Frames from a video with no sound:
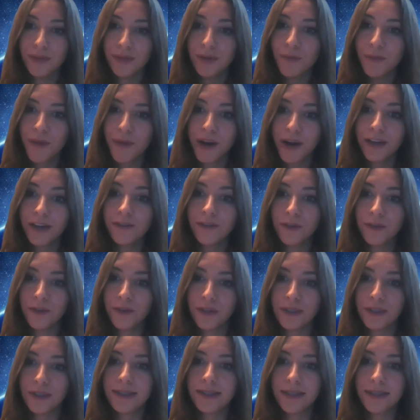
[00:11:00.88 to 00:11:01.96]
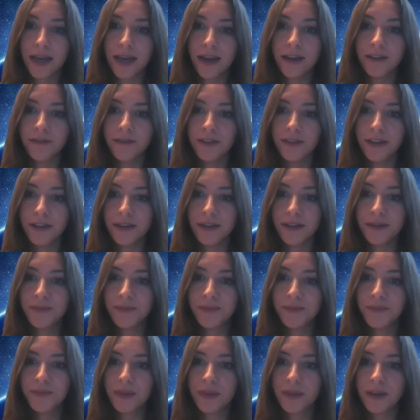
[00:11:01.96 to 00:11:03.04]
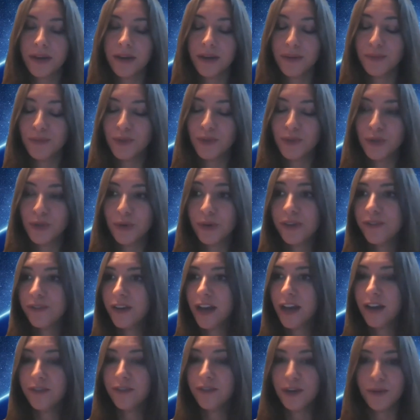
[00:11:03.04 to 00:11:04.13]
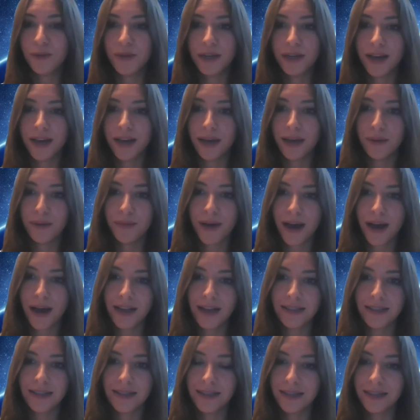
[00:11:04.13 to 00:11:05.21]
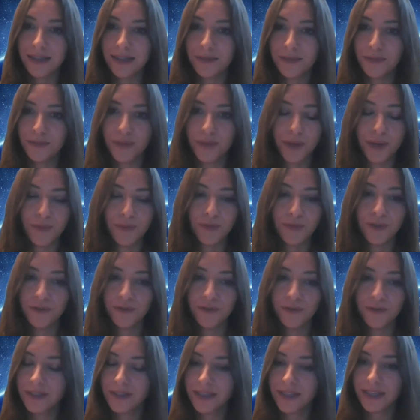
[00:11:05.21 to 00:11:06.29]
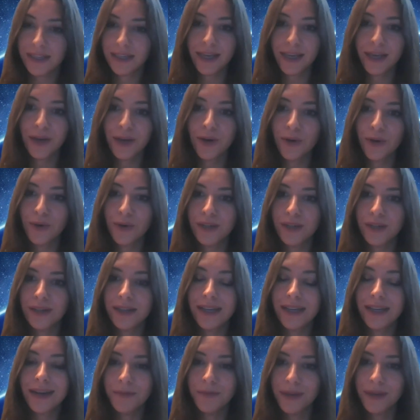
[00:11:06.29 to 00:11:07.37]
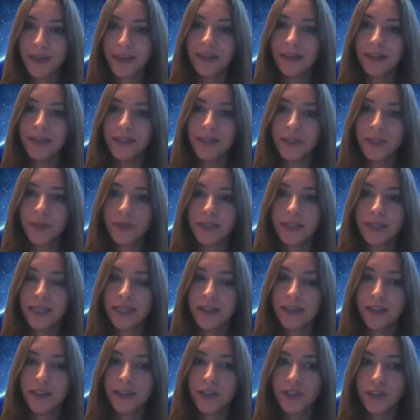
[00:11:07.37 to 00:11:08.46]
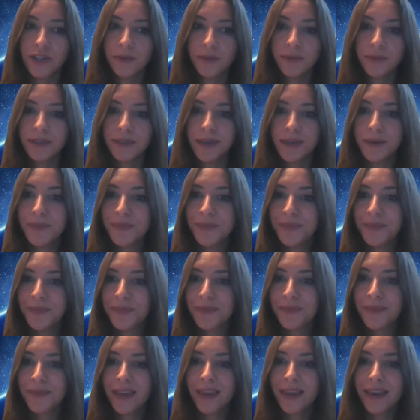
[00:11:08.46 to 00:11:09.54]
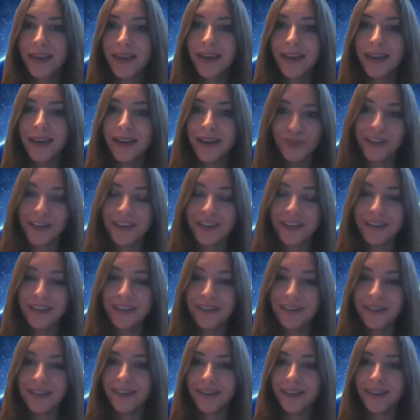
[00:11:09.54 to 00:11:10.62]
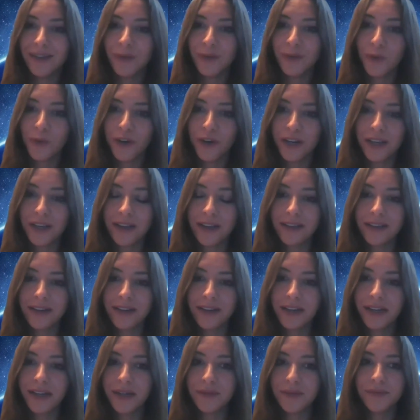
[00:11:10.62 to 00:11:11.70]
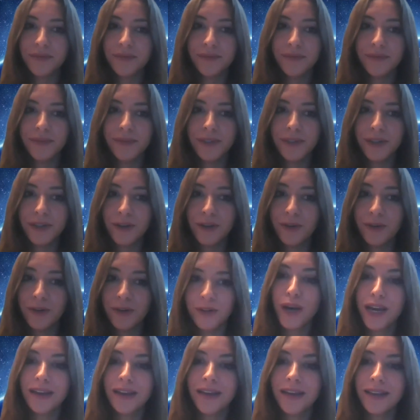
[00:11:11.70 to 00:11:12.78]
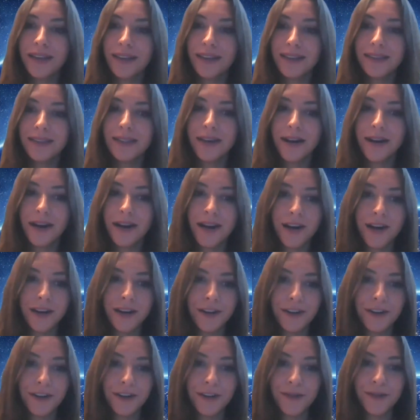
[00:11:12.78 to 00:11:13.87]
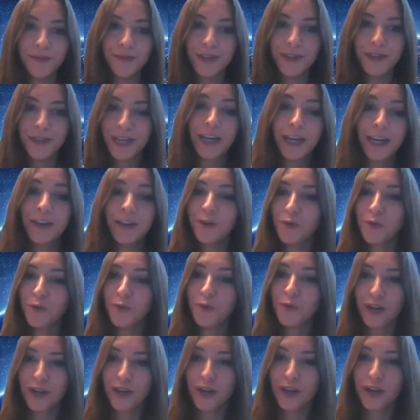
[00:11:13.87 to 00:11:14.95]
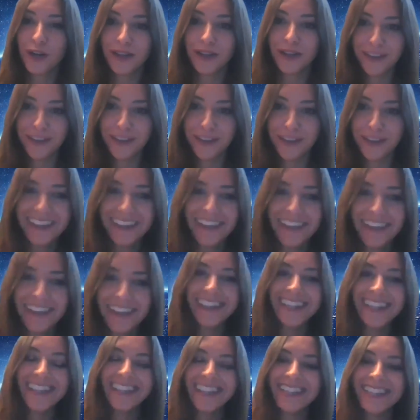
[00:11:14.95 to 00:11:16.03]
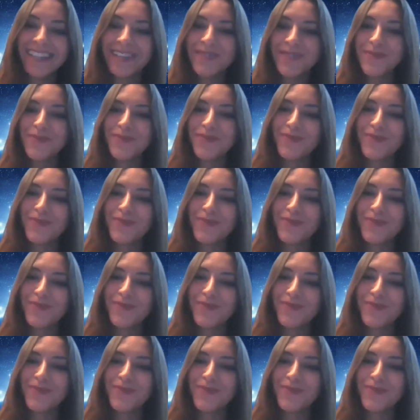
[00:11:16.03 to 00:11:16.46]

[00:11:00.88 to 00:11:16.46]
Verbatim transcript: and the the mindfulness side of it. Um, so even after my dad passed, I, I moved to San Diego and committed to staying at CHIPSA, diving all in and working there in a big way in his honor. Like, I never want to leave there.